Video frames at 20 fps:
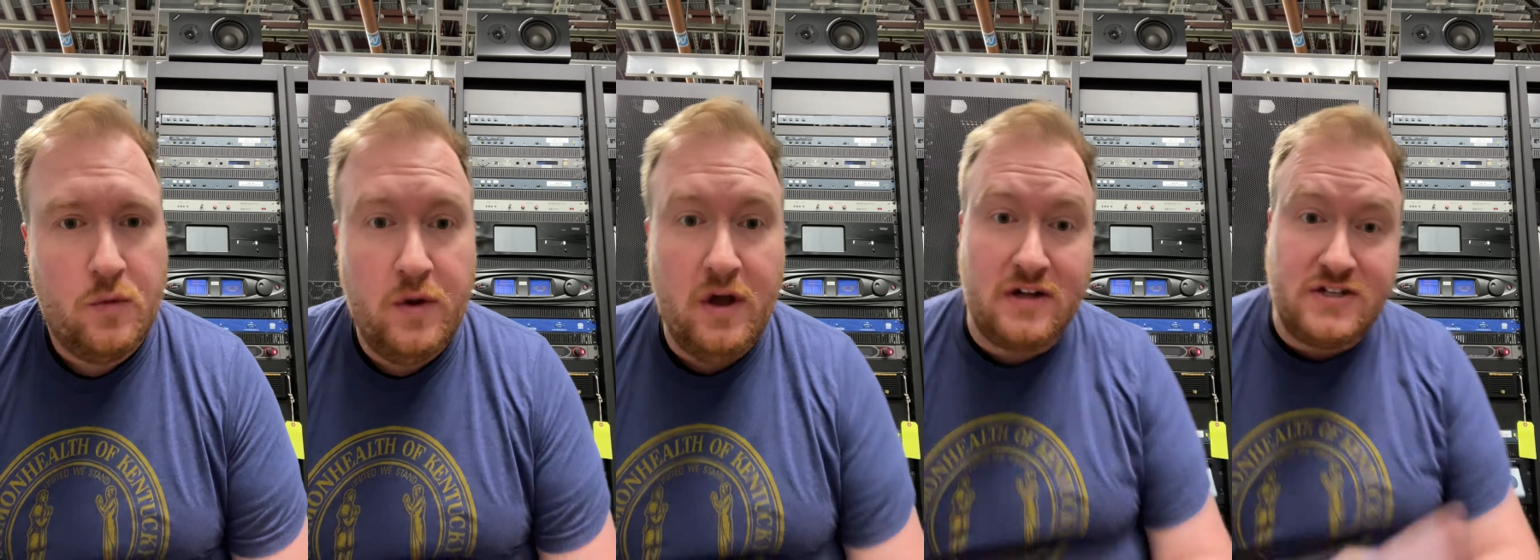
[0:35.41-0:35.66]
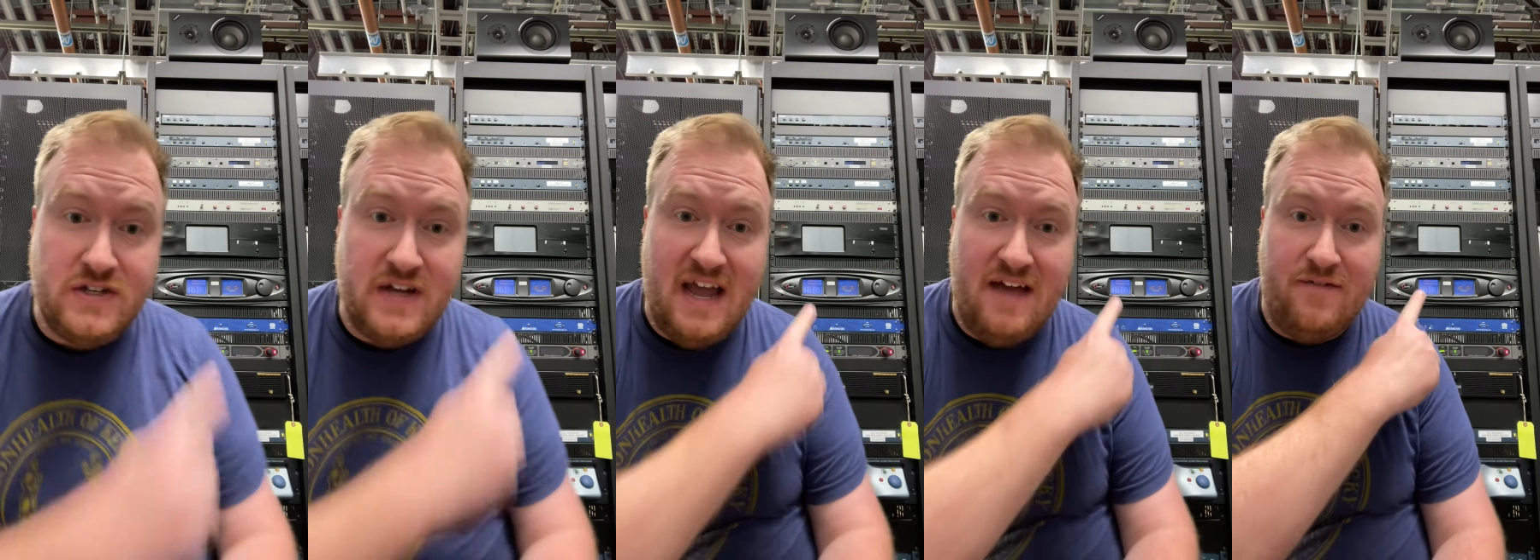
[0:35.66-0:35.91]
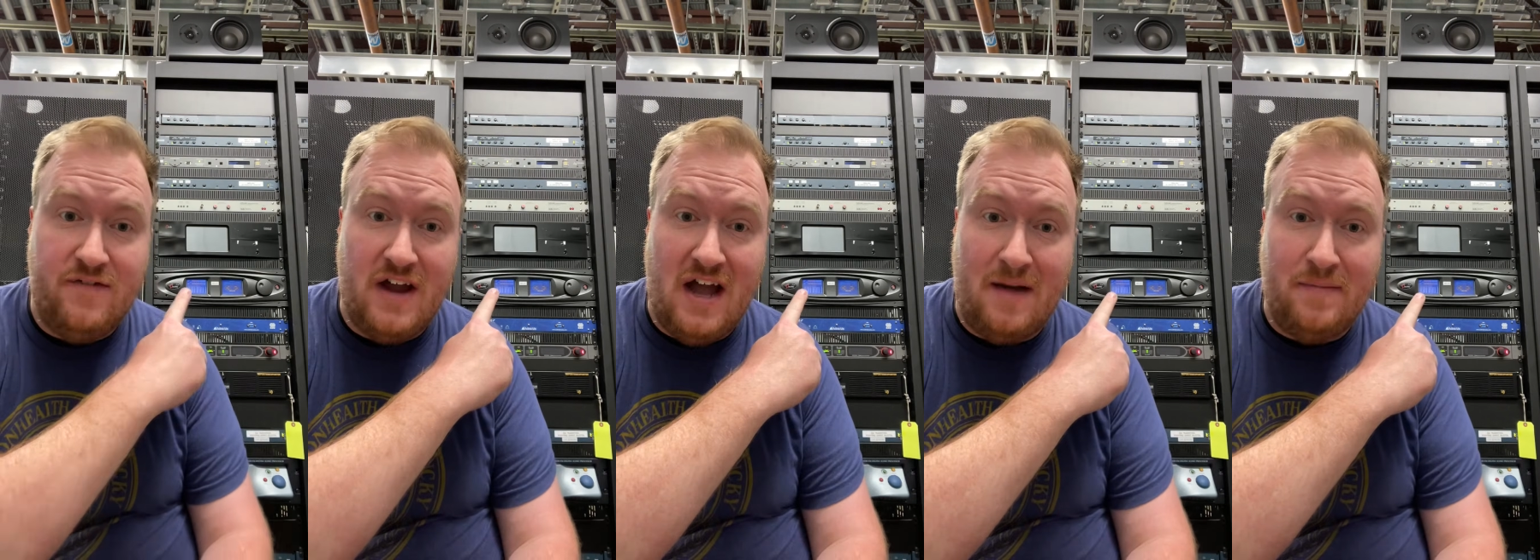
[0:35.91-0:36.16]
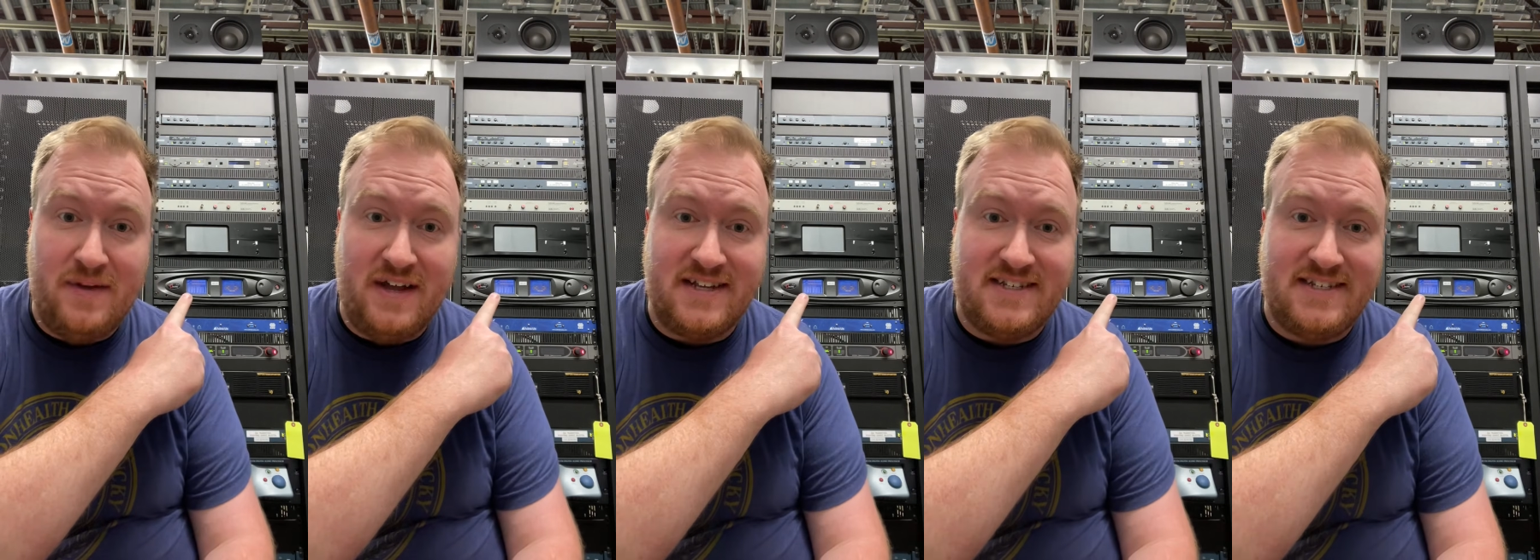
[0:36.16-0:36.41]
We also have an
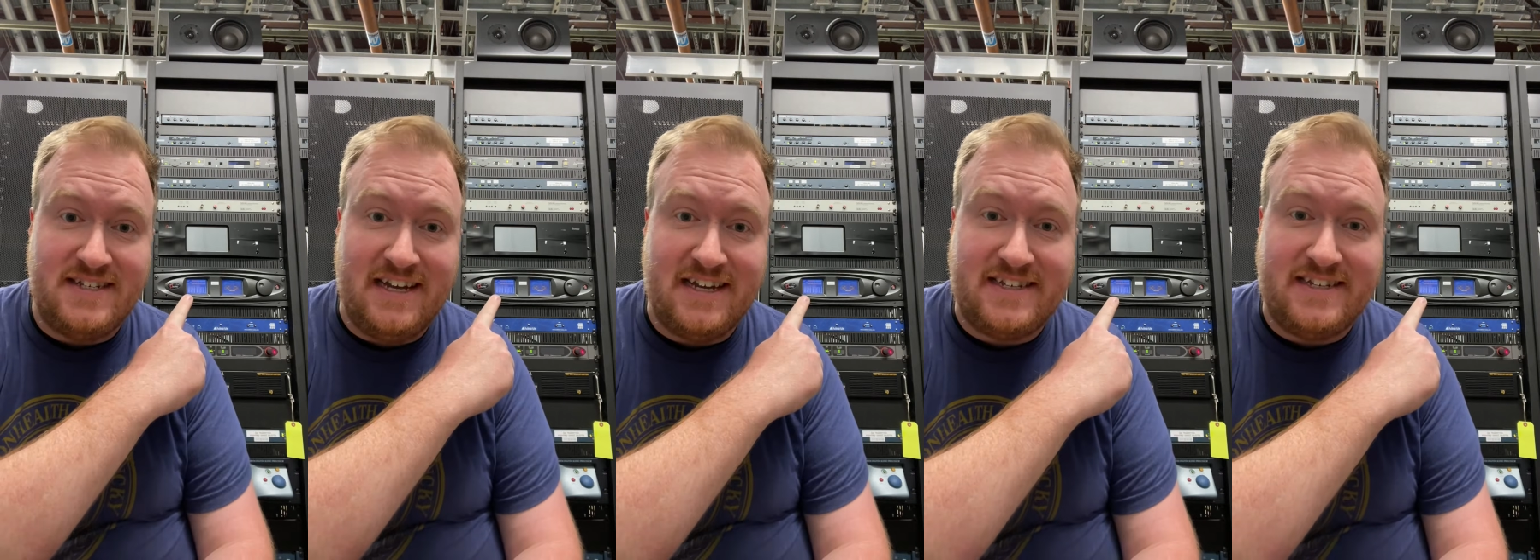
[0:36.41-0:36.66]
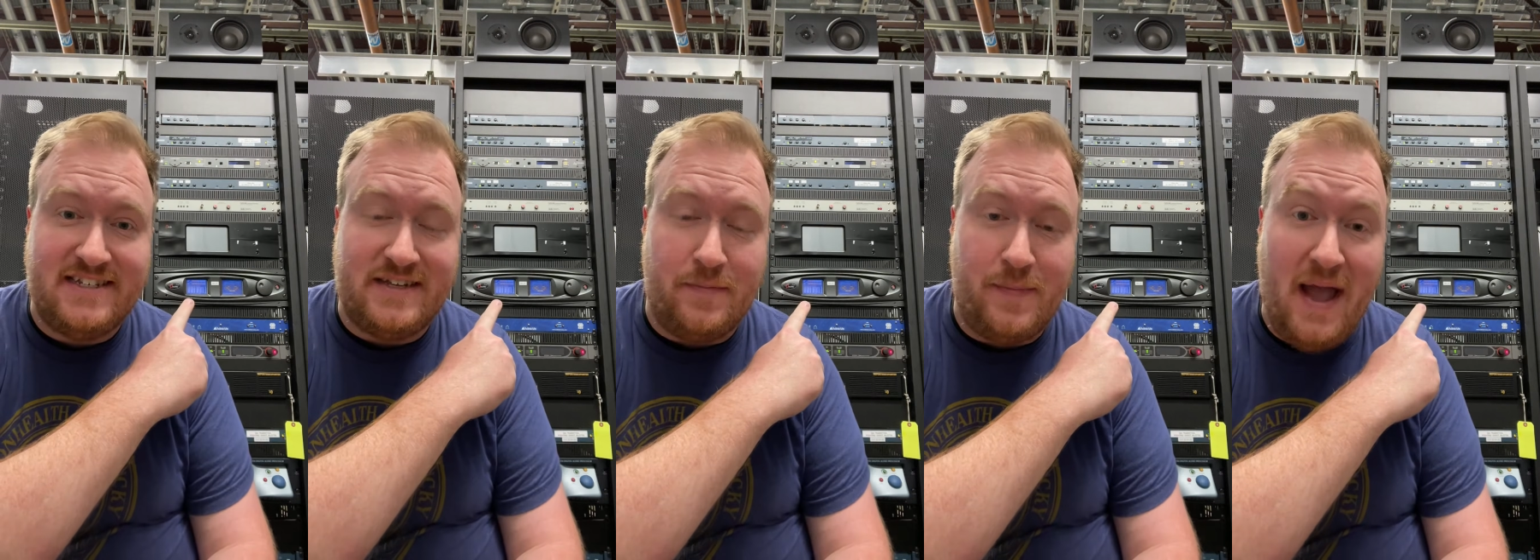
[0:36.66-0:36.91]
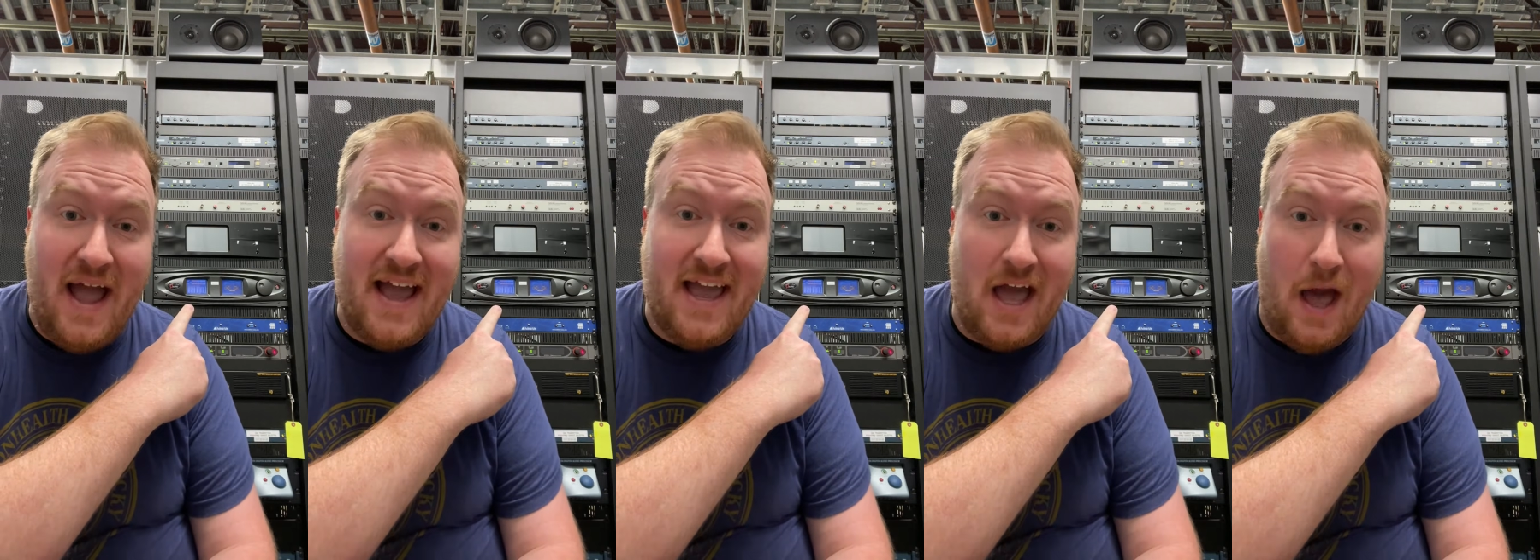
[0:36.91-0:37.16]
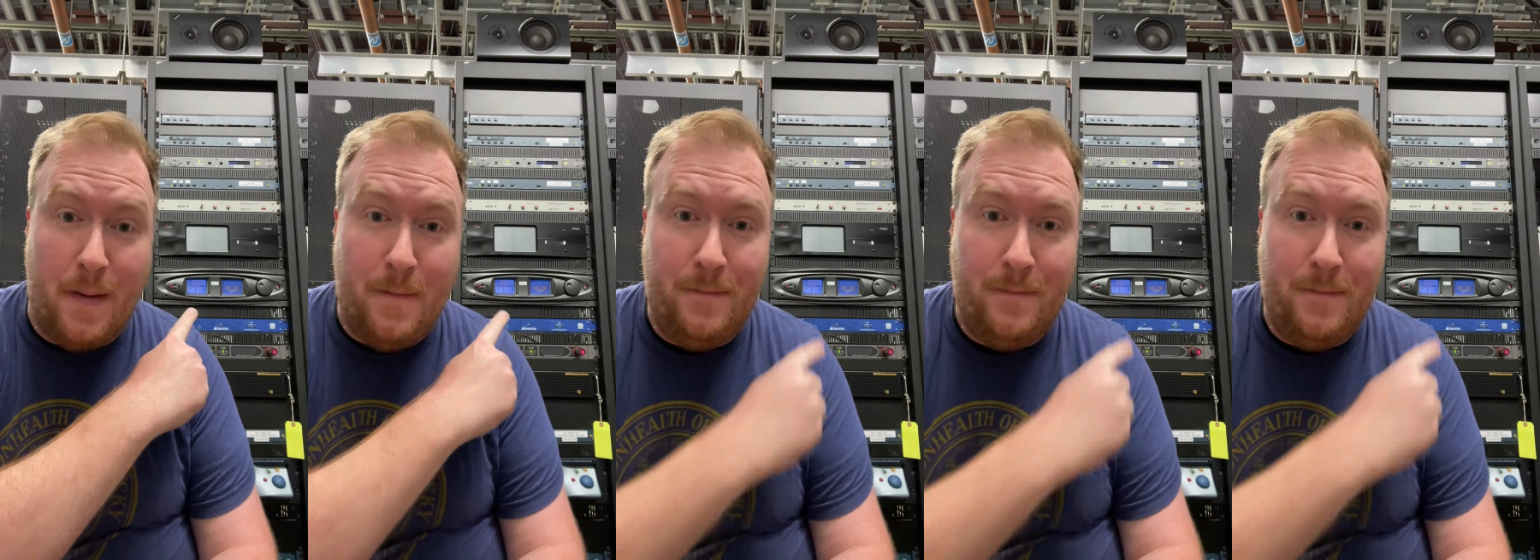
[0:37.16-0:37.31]
Omnia 6 as a backup.